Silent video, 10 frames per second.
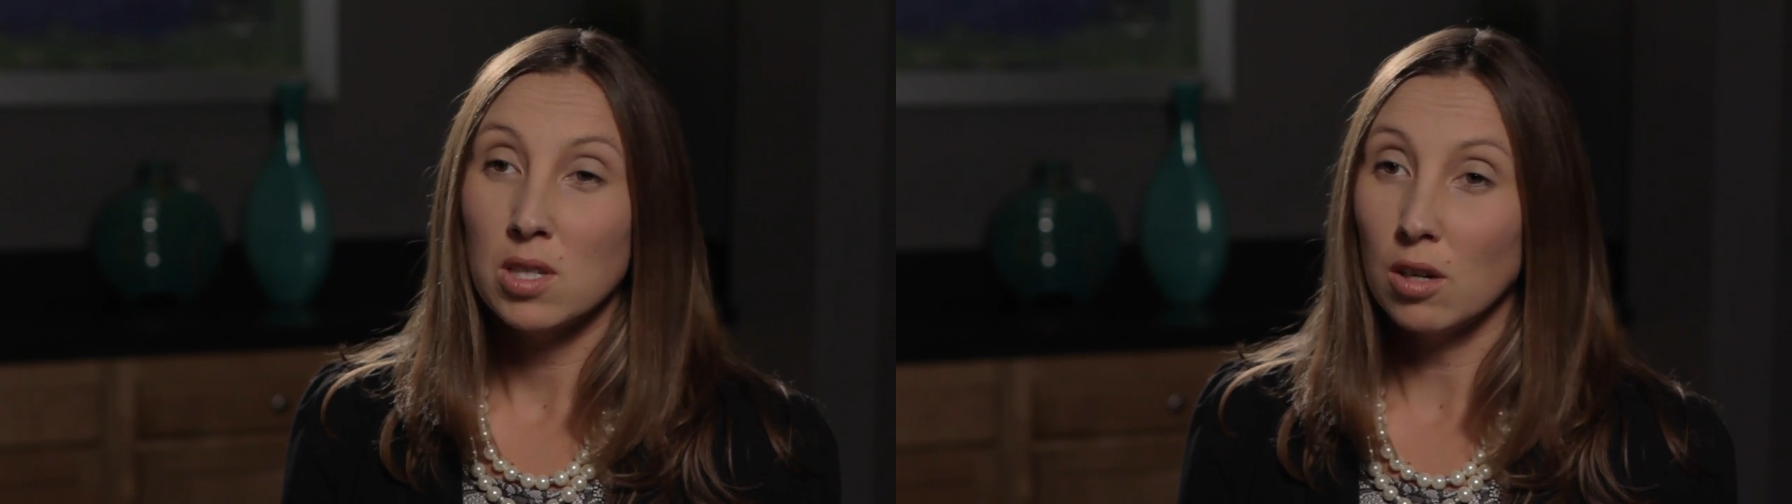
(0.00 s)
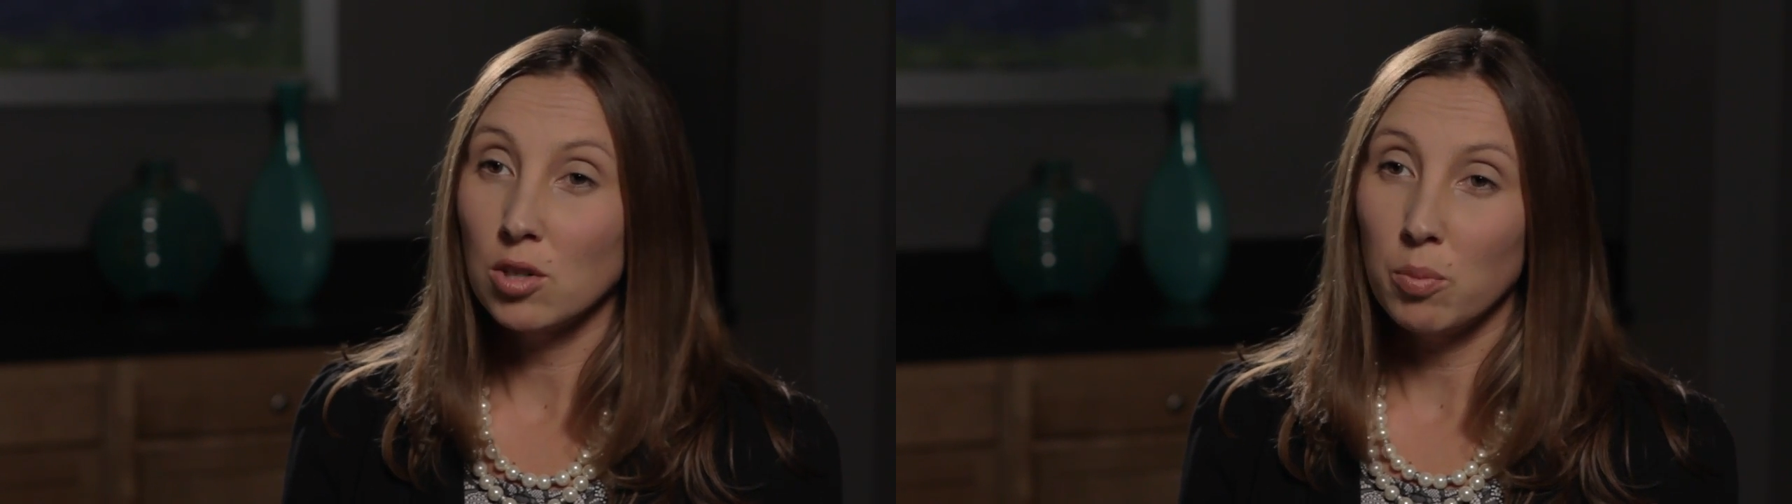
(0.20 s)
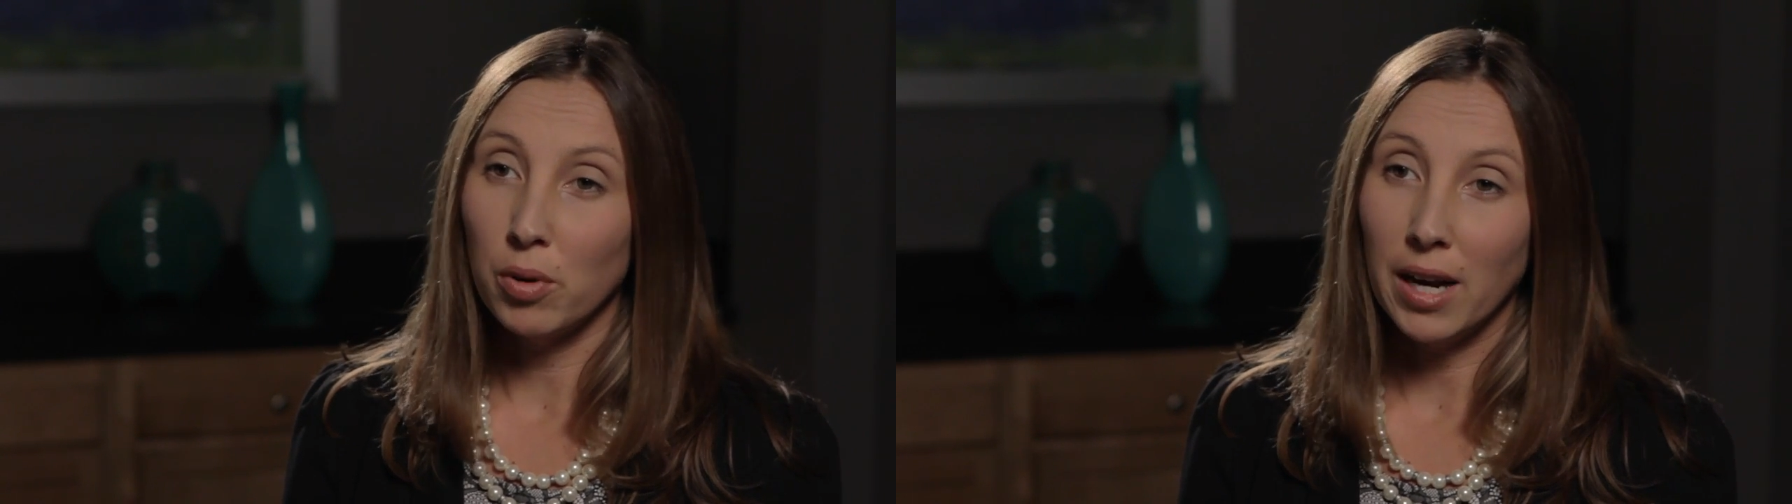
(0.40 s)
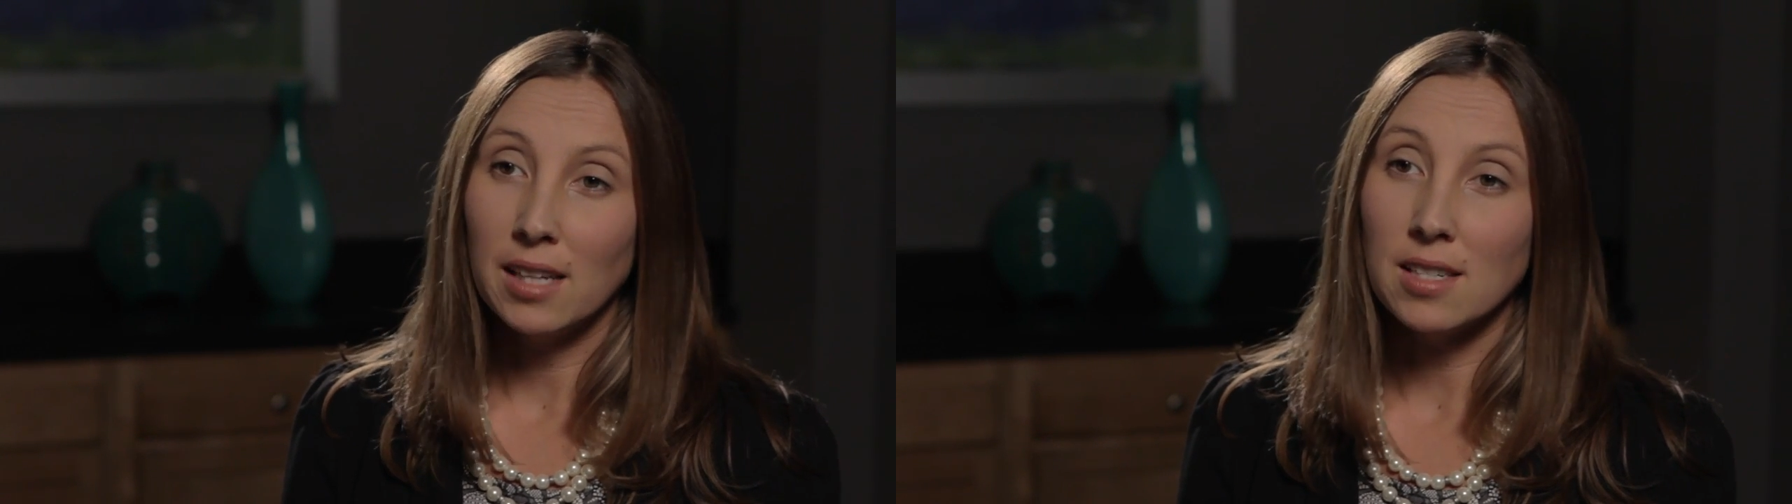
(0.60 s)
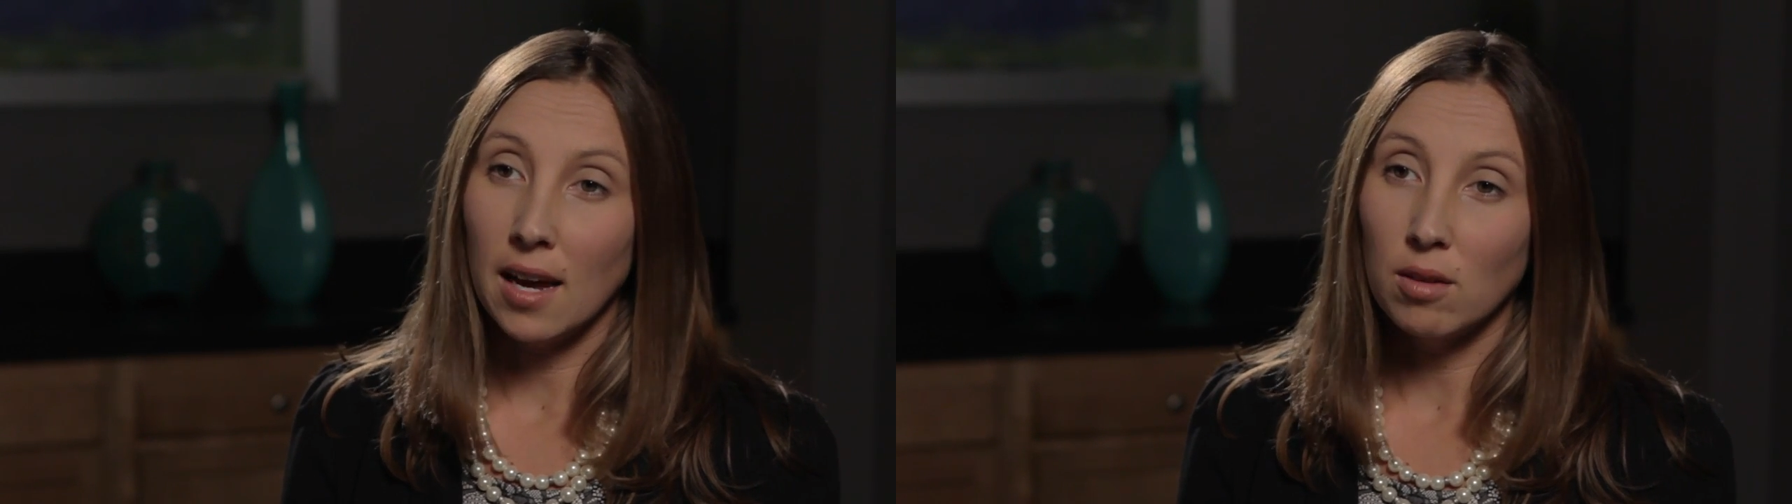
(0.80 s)
start to
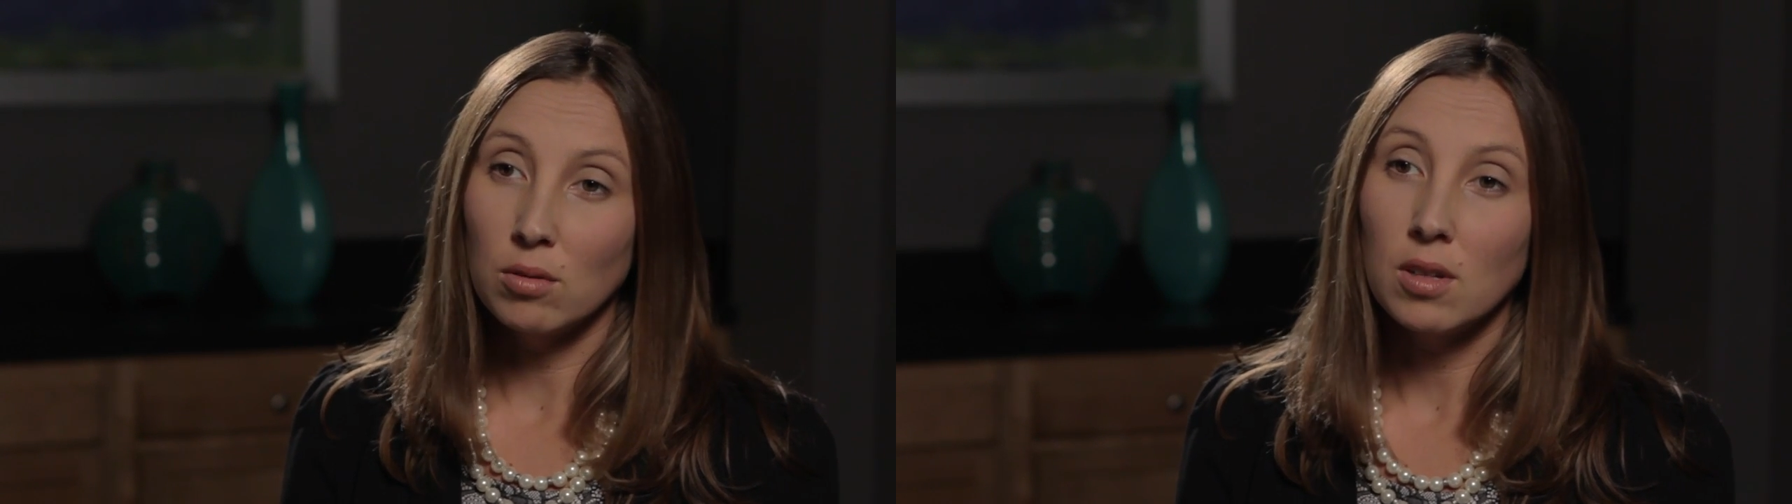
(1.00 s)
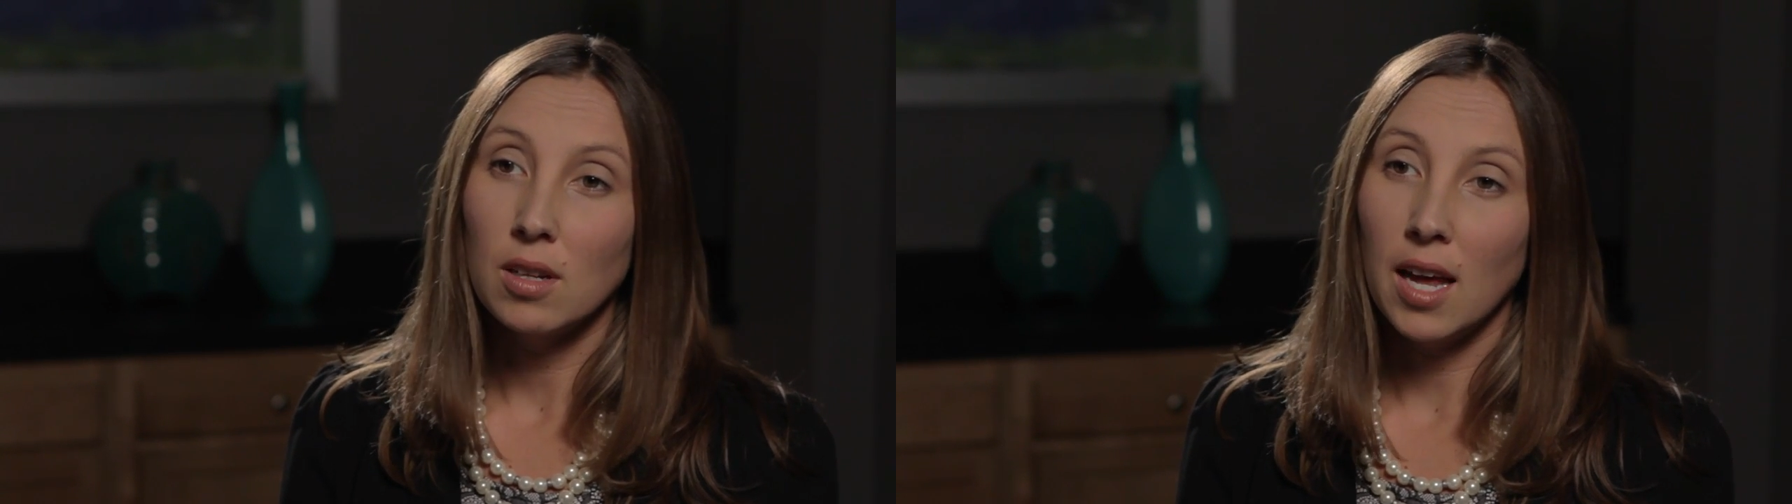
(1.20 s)
break down.